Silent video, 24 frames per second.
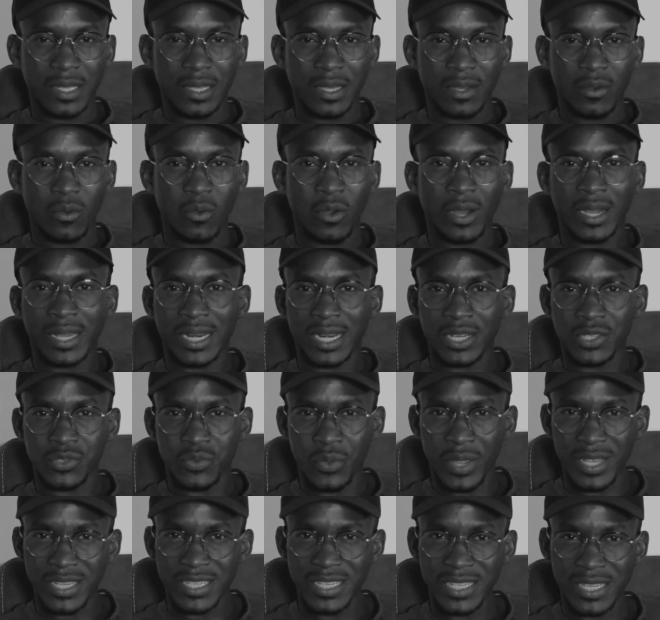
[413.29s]
or
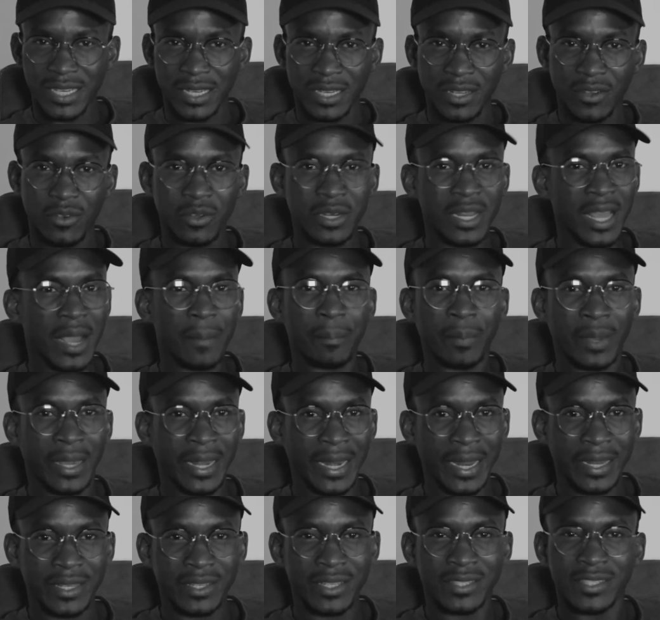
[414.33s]
graduation on an
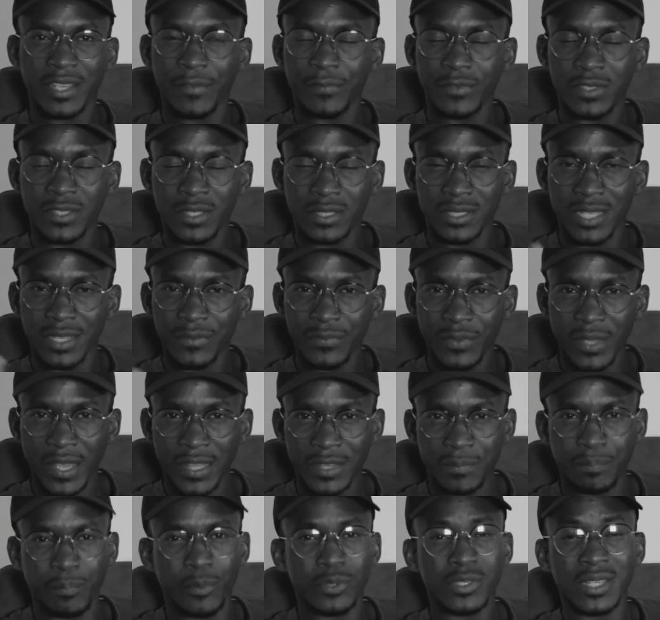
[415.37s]
upgrade, a
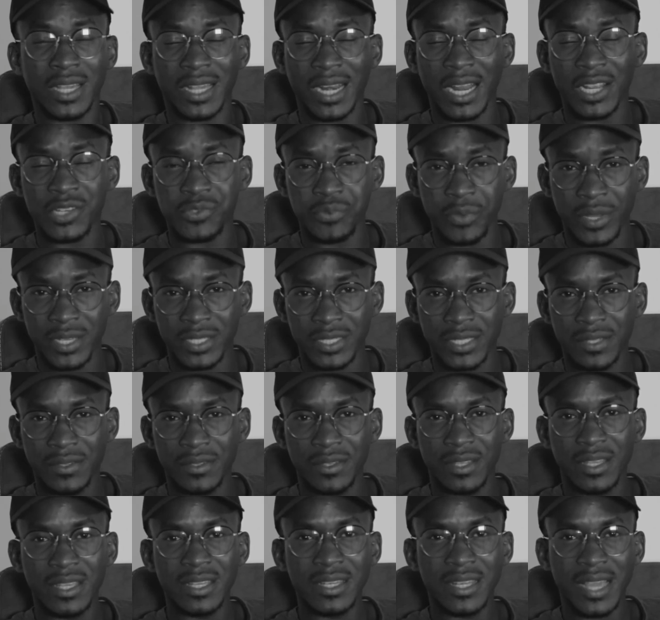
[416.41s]
certificate, postgraduate
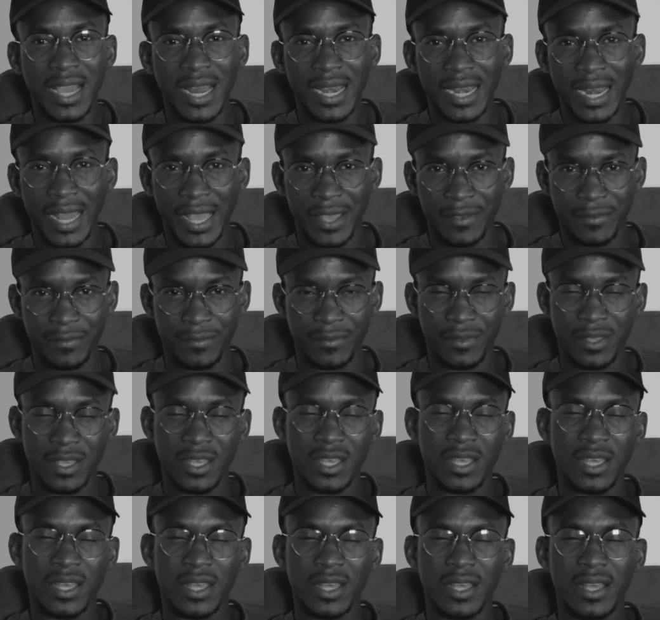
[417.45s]
in their life
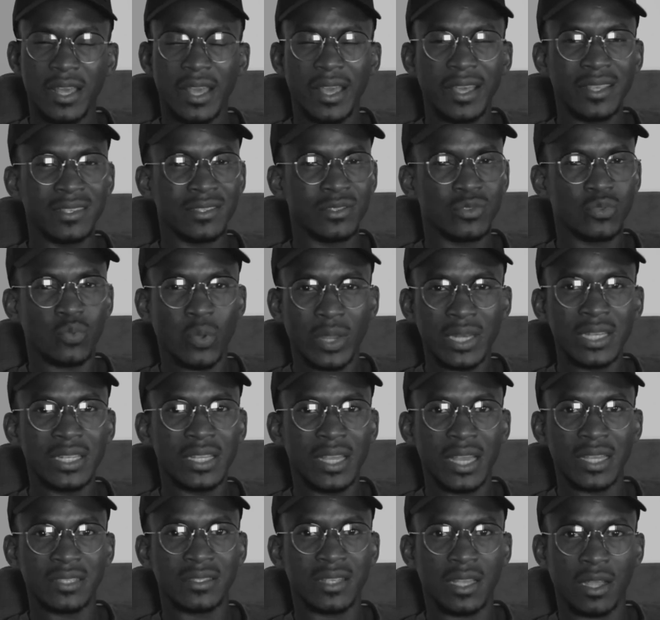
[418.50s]
is 20
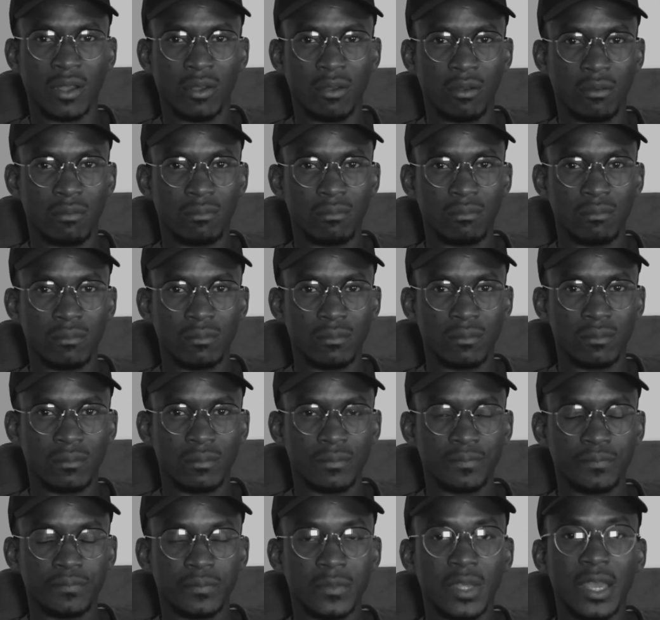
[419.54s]
years ago.
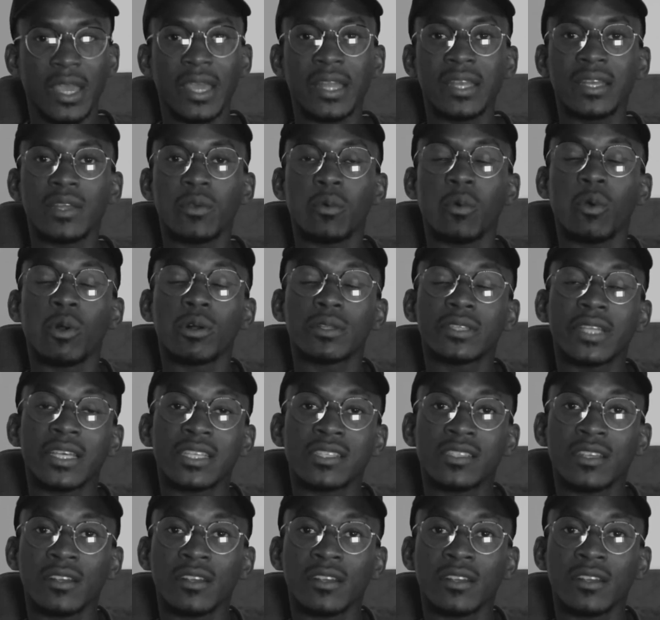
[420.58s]
And the world has